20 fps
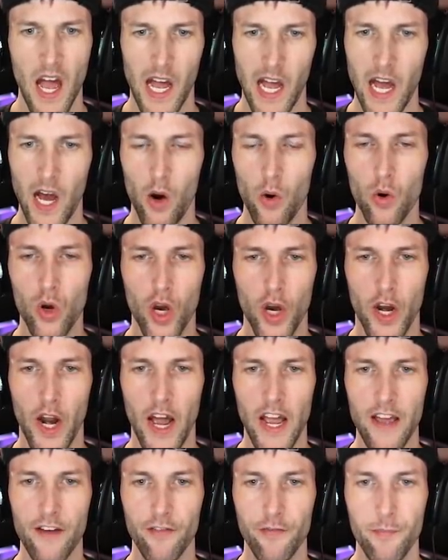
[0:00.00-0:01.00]
How could
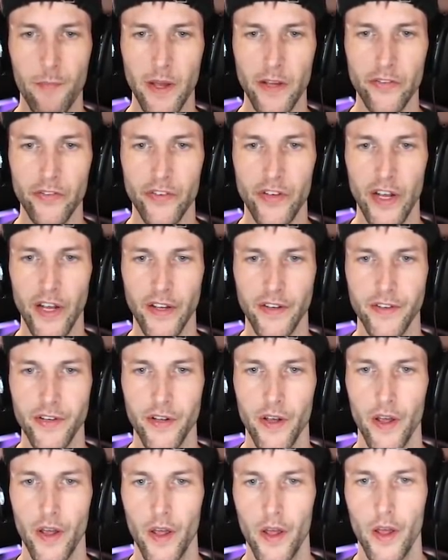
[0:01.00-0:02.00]
I have missed
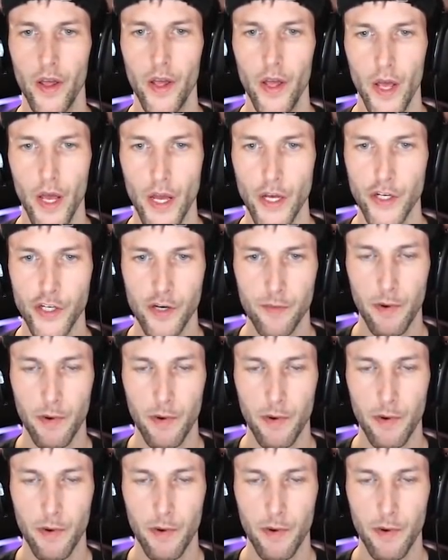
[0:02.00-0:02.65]
it? It